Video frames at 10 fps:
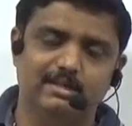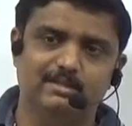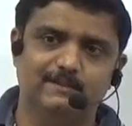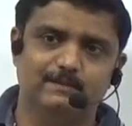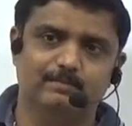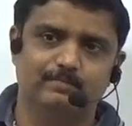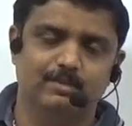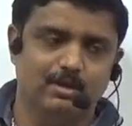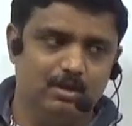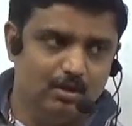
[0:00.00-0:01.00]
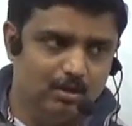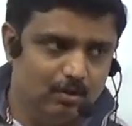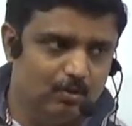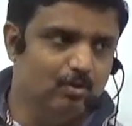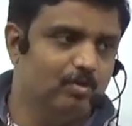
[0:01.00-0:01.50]
this?
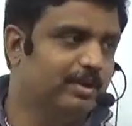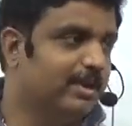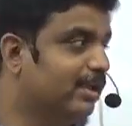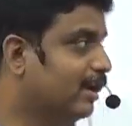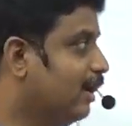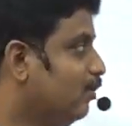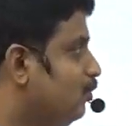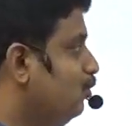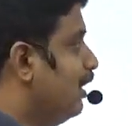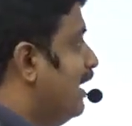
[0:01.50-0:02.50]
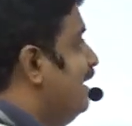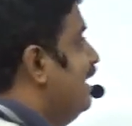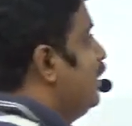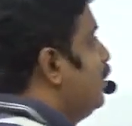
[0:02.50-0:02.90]
Okay, how to write it